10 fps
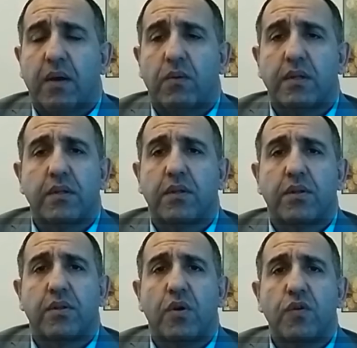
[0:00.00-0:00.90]
Well,
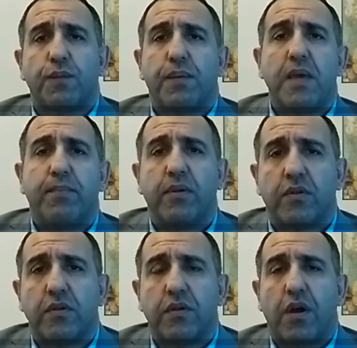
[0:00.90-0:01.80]
those
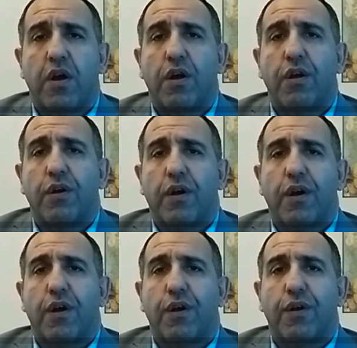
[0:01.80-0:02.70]
people are
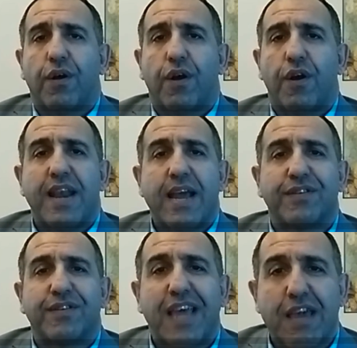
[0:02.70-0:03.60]
are are now
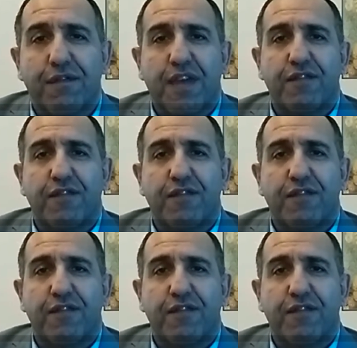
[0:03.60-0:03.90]
safe.